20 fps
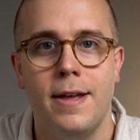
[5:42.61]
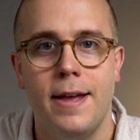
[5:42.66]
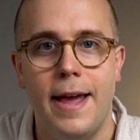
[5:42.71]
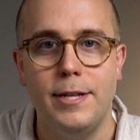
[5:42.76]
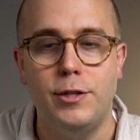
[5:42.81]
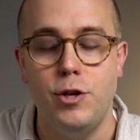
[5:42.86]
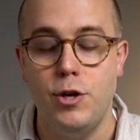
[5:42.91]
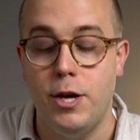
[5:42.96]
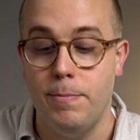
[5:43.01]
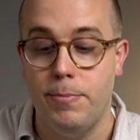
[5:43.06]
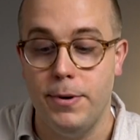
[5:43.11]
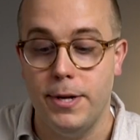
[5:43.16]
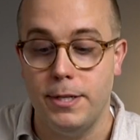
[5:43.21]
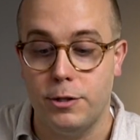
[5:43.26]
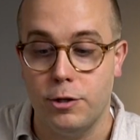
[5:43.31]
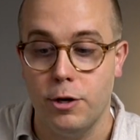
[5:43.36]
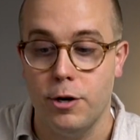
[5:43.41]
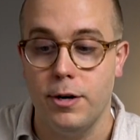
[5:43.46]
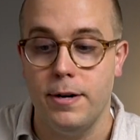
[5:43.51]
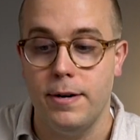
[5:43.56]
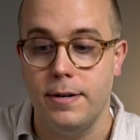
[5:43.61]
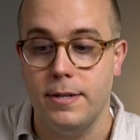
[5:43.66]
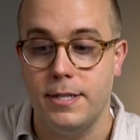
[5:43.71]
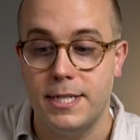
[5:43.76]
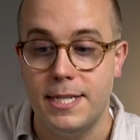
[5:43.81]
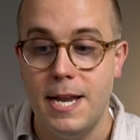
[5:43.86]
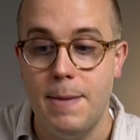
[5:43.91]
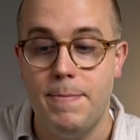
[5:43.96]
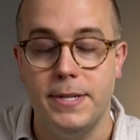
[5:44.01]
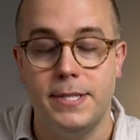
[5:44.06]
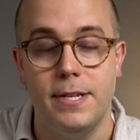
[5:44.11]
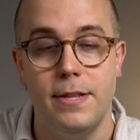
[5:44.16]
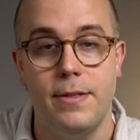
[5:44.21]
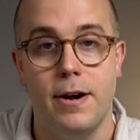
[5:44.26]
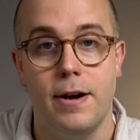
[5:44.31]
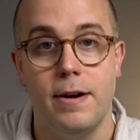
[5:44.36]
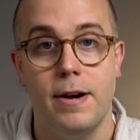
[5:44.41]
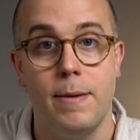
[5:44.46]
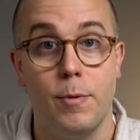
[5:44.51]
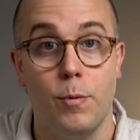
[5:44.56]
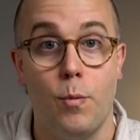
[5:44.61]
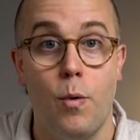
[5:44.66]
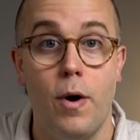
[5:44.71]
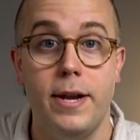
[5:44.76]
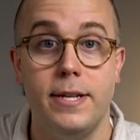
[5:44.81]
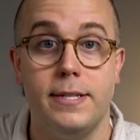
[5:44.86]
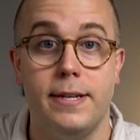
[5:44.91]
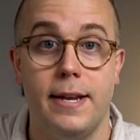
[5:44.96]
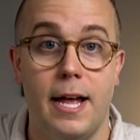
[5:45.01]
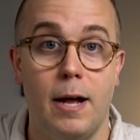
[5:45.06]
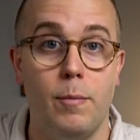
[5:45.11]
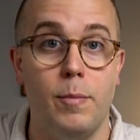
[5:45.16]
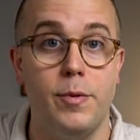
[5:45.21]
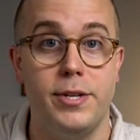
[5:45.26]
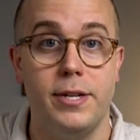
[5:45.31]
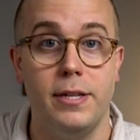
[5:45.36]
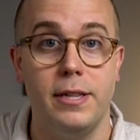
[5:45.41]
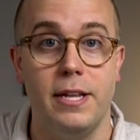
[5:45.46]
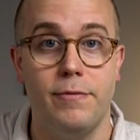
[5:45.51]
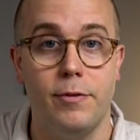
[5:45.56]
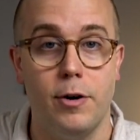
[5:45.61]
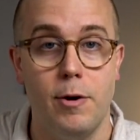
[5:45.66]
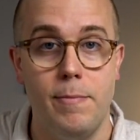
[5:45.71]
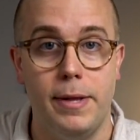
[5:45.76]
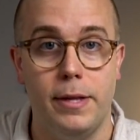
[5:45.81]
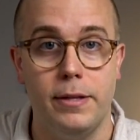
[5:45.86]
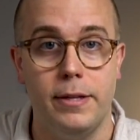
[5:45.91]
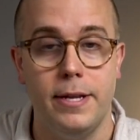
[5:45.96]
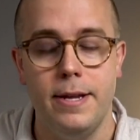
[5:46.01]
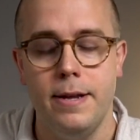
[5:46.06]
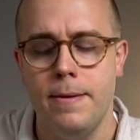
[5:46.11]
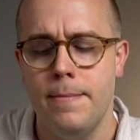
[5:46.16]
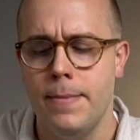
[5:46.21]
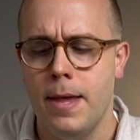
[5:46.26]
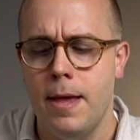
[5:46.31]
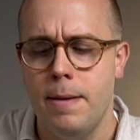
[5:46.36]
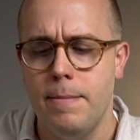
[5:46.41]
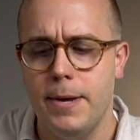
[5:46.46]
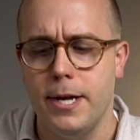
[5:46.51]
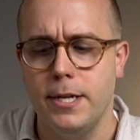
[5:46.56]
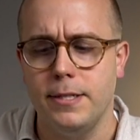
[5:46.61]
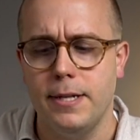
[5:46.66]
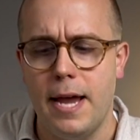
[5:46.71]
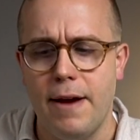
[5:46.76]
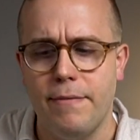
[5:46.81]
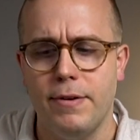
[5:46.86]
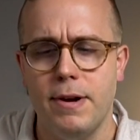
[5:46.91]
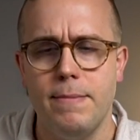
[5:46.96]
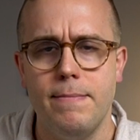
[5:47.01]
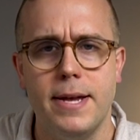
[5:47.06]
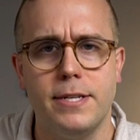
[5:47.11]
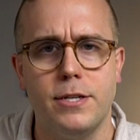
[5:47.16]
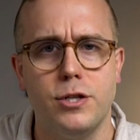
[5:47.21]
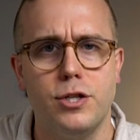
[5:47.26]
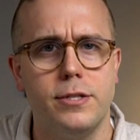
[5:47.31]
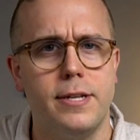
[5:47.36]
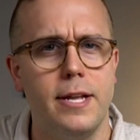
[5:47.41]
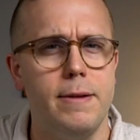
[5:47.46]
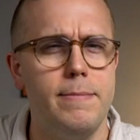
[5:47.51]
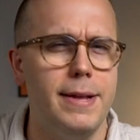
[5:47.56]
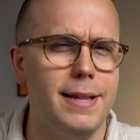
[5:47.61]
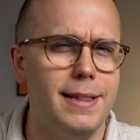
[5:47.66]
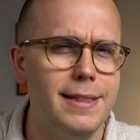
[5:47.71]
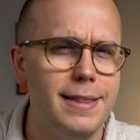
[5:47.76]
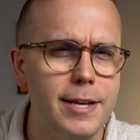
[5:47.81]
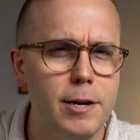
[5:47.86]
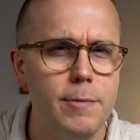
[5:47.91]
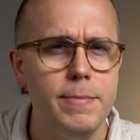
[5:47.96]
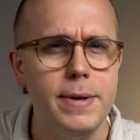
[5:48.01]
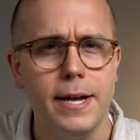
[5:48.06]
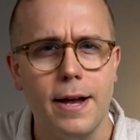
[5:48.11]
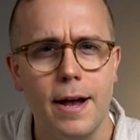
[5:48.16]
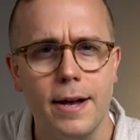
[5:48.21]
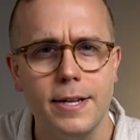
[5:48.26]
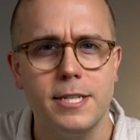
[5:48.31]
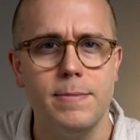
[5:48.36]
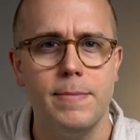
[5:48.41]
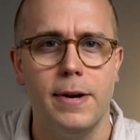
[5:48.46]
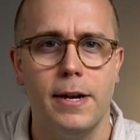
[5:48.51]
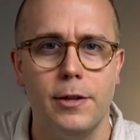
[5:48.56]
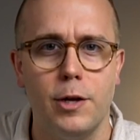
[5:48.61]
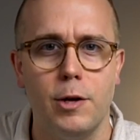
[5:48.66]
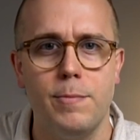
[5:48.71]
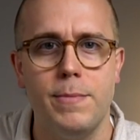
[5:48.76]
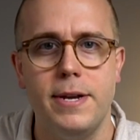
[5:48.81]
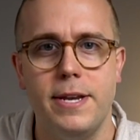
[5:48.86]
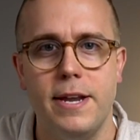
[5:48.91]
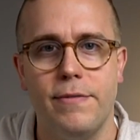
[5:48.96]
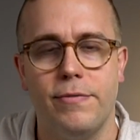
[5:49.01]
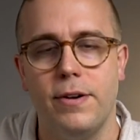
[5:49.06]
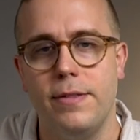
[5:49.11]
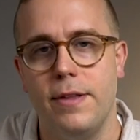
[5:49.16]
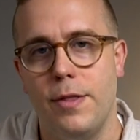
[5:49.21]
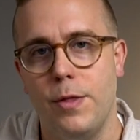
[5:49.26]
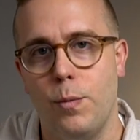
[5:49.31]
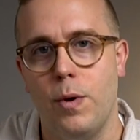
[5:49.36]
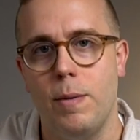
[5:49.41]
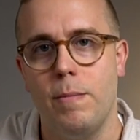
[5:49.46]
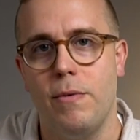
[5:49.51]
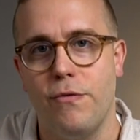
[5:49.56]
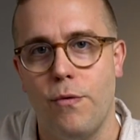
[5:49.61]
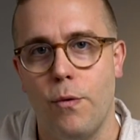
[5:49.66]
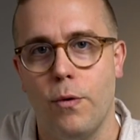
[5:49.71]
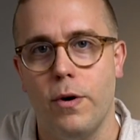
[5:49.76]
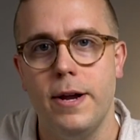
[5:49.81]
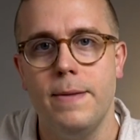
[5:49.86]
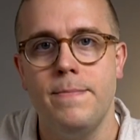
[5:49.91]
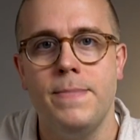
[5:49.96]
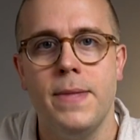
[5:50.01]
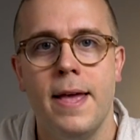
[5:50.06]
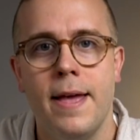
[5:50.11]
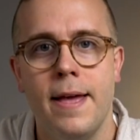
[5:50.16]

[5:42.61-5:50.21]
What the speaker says: And so you can put certain snippets in there. Number one, it's going to help with deliverability because every message is going to be a little bit custom and a little bit different than the one before it.